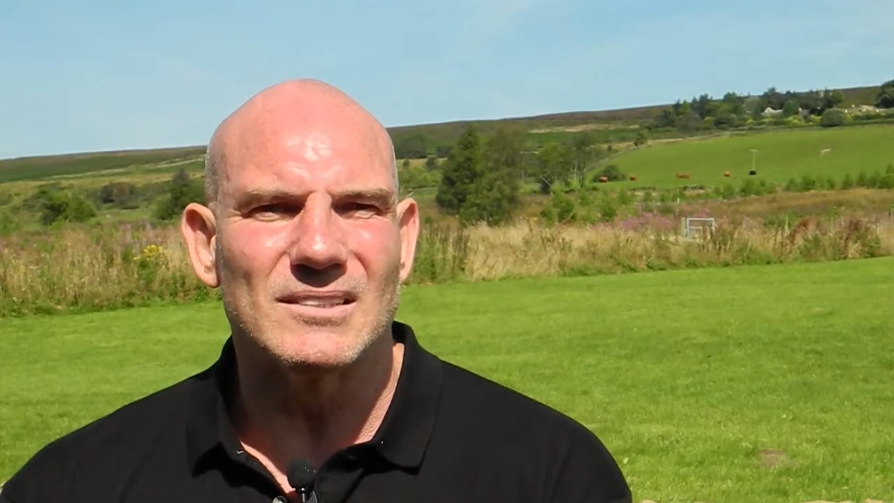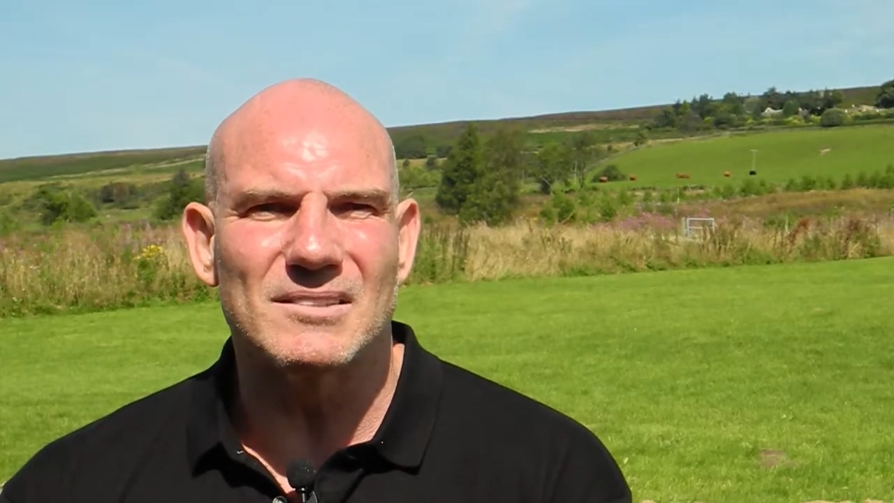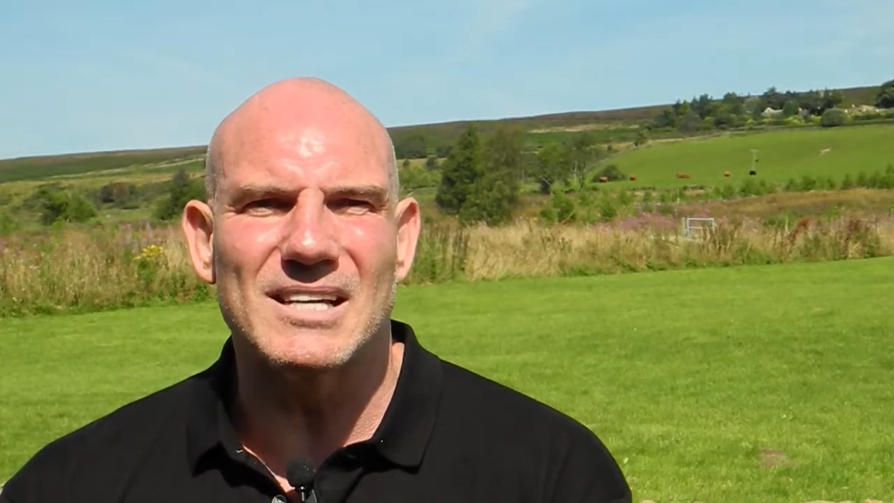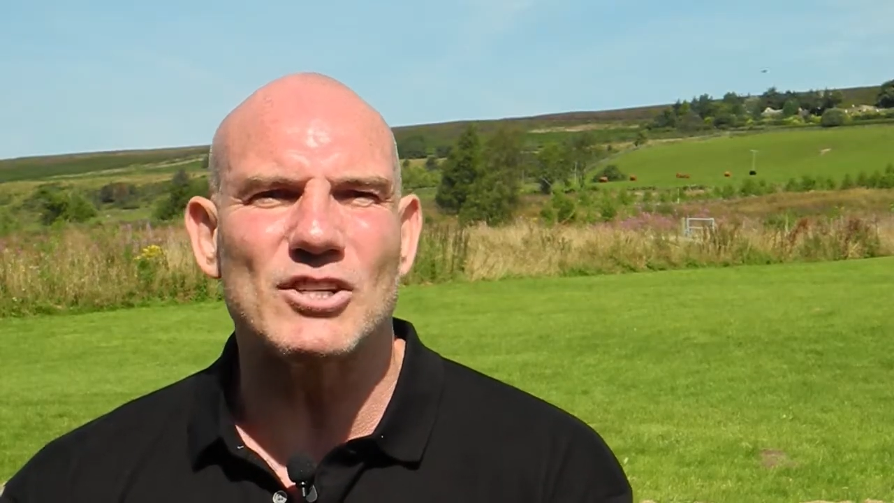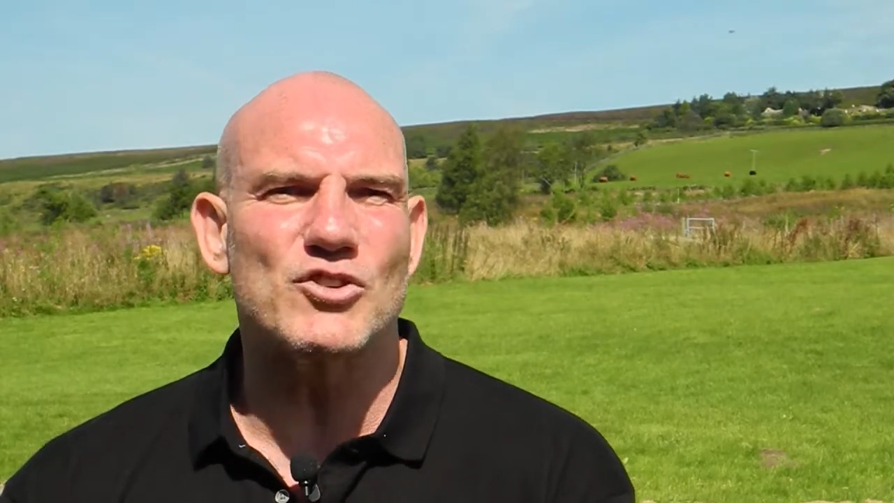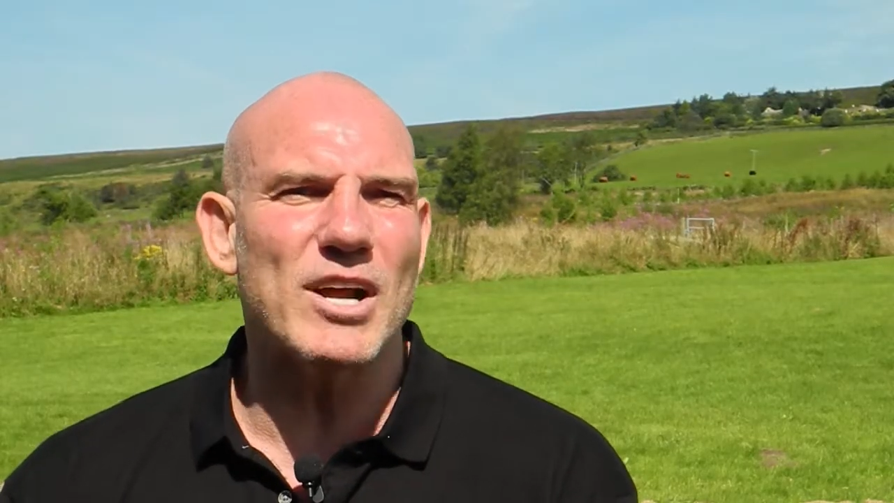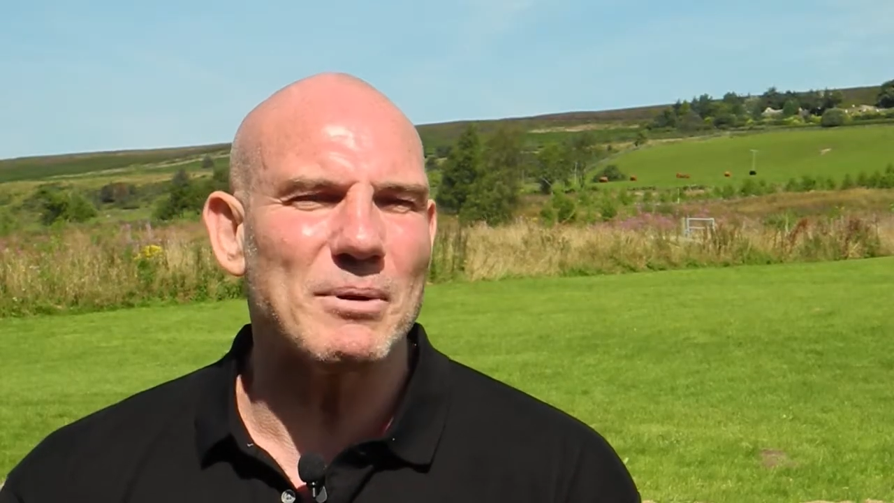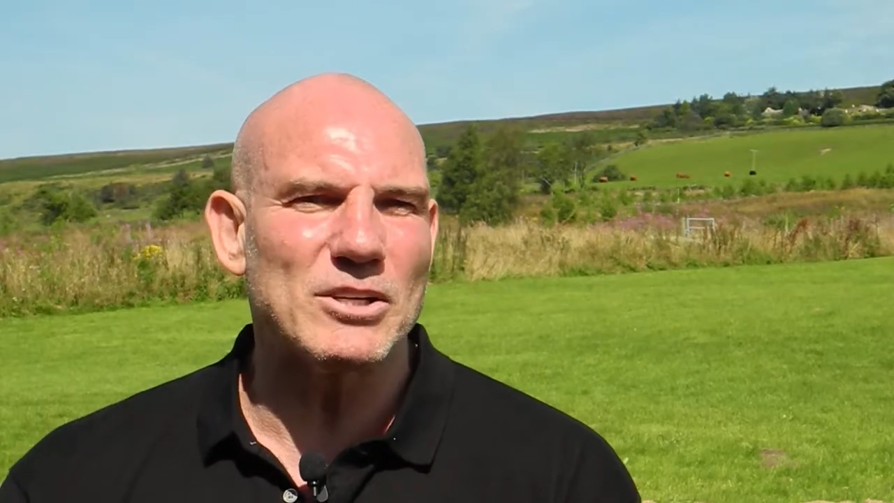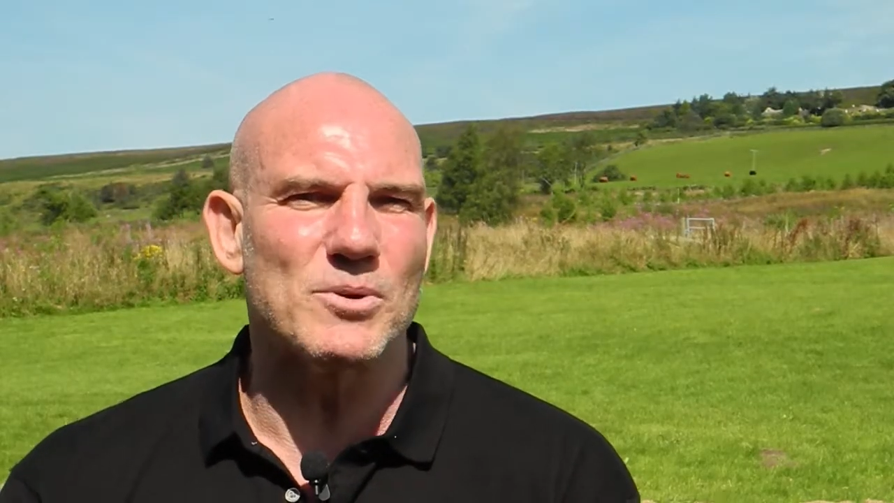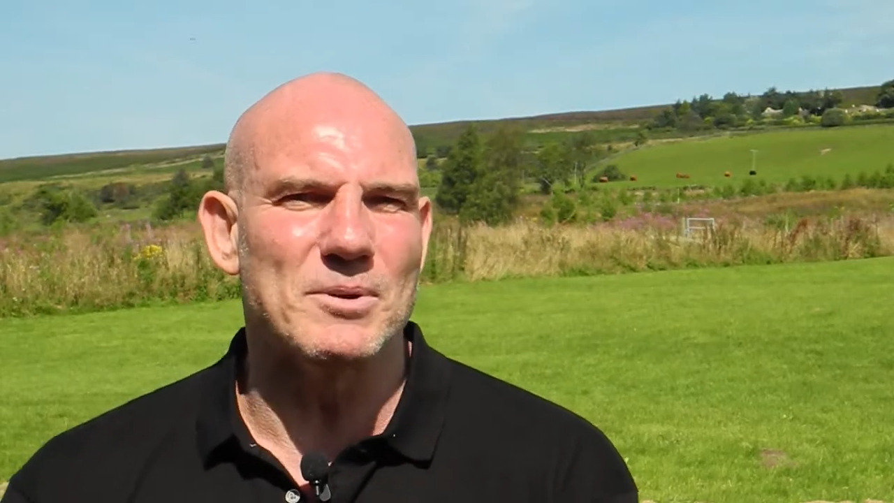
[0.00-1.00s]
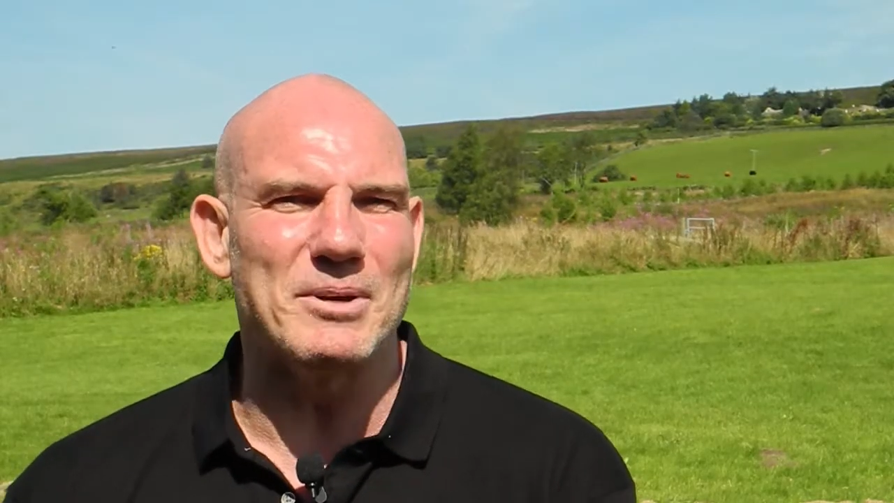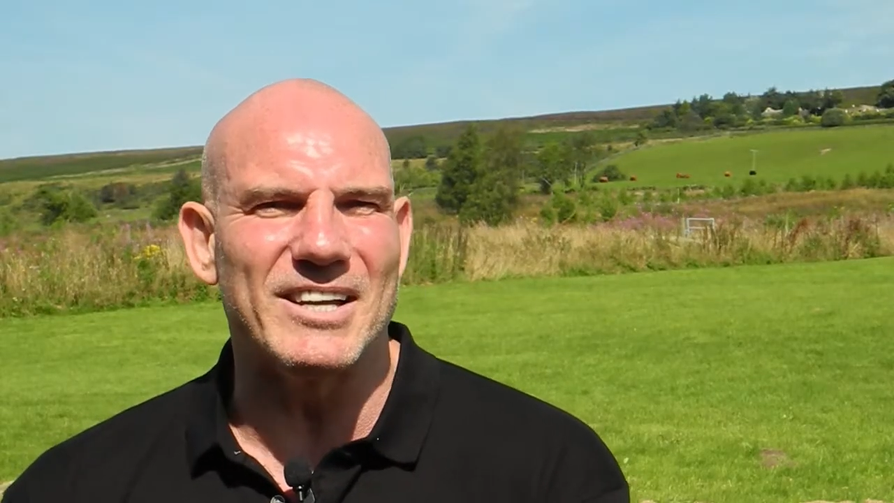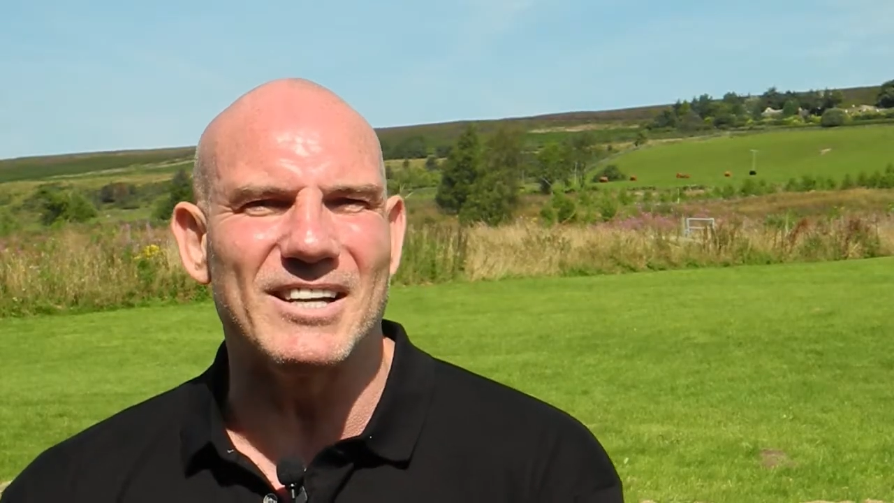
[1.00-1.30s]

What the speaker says: Get straight back to a meeting.